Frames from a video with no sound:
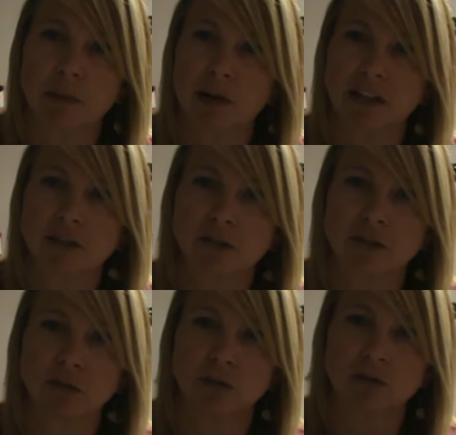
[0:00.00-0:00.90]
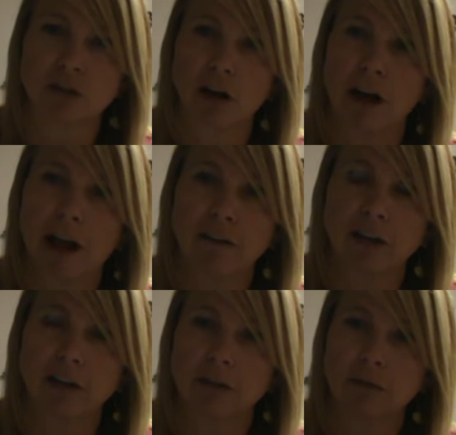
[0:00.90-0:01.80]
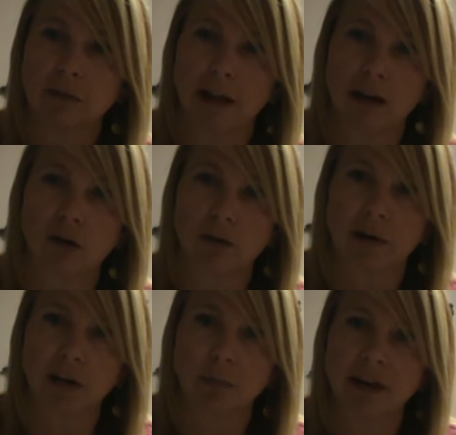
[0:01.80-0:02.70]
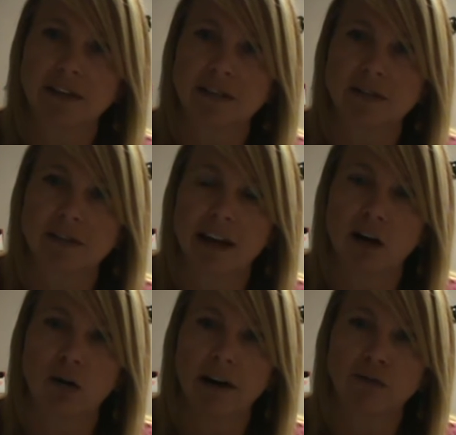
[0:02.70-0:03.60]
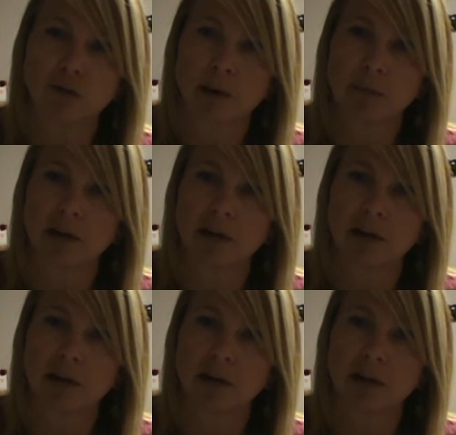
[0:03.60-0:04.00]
body's just so used to not having it like on a regular basis now after my